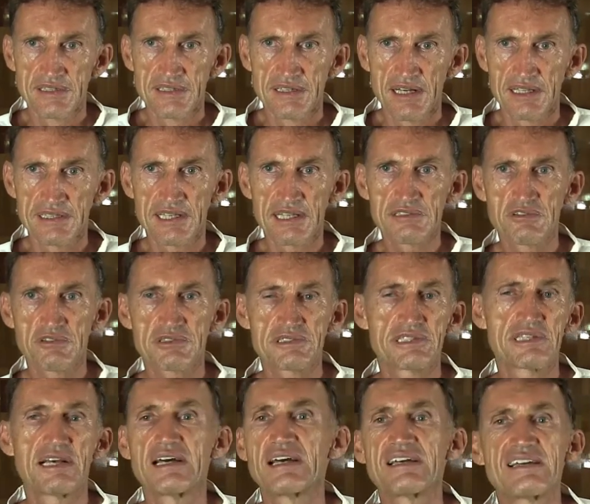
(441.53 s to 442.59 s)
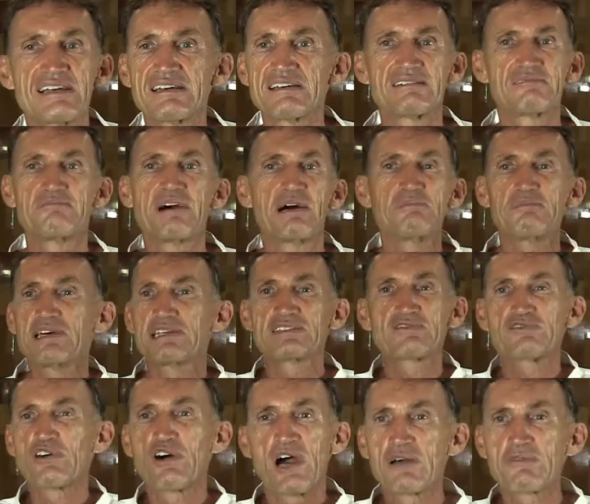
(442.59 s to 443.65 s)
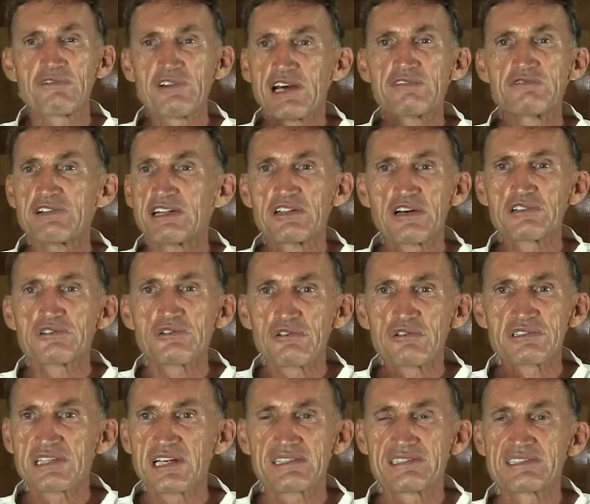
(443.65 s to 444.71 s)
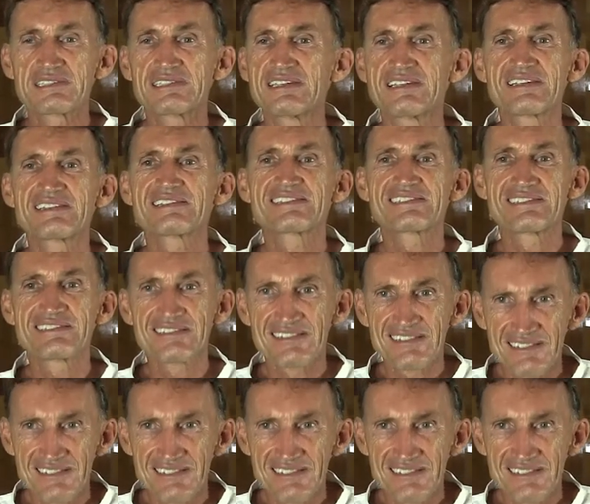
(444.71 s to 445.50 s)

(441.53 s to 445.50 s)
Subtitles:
And then you say, my best friend will not do such things.